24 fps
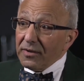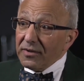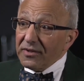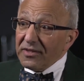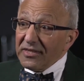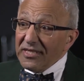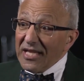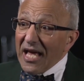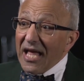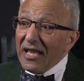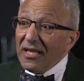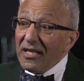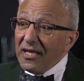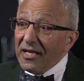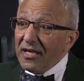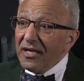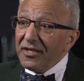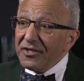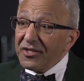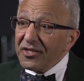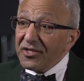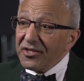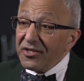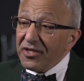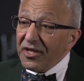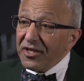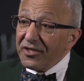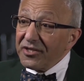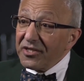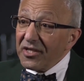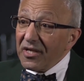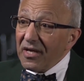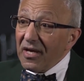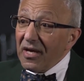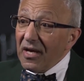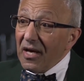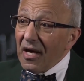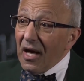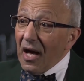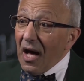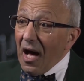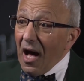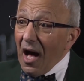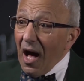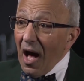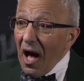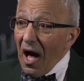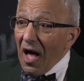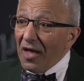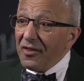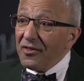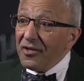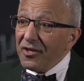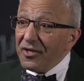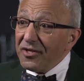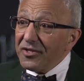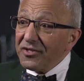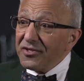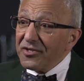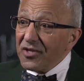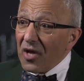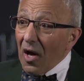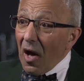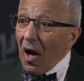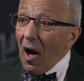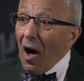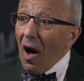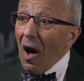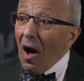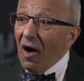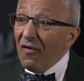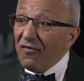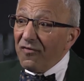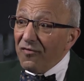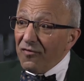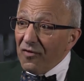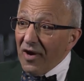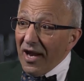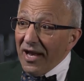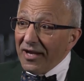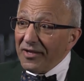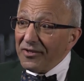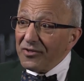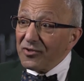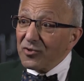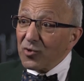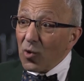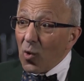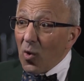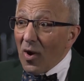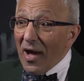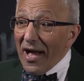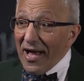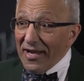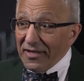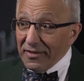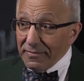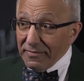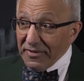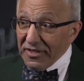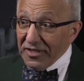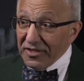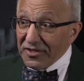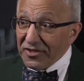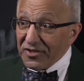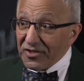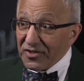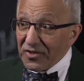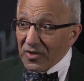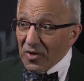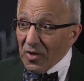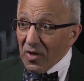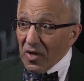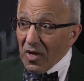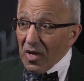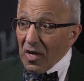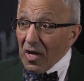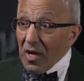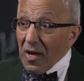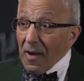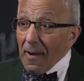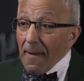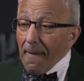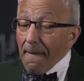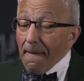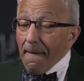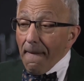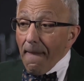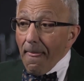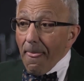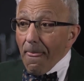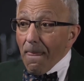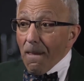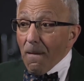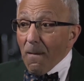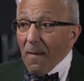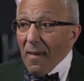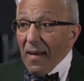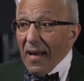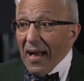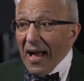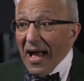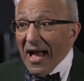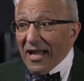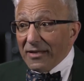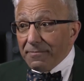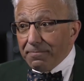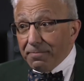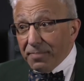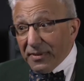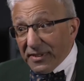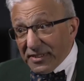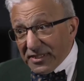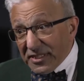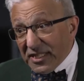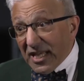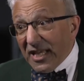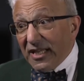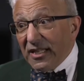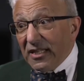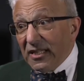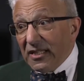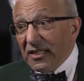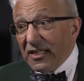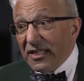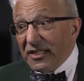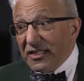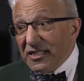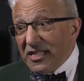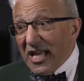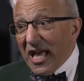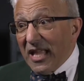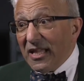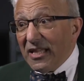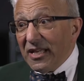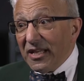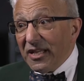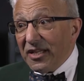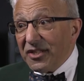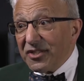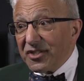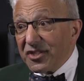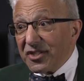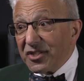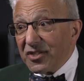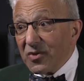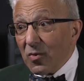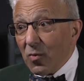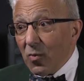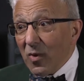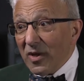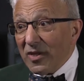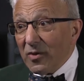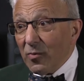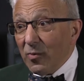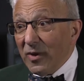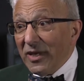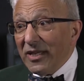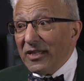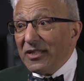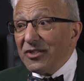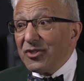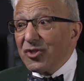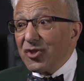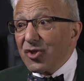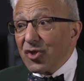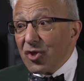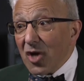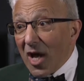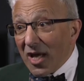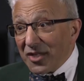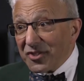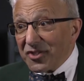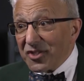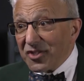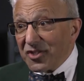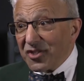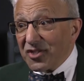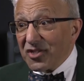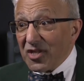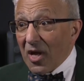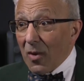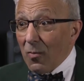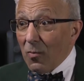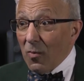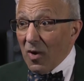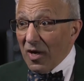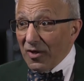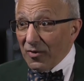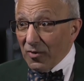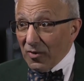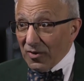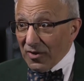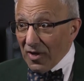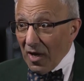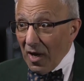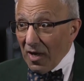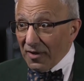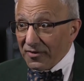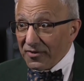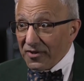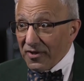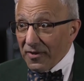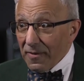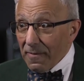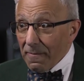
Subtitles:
telling us that others are friends or enemies, and particularly telling us whether we can trust someone or not.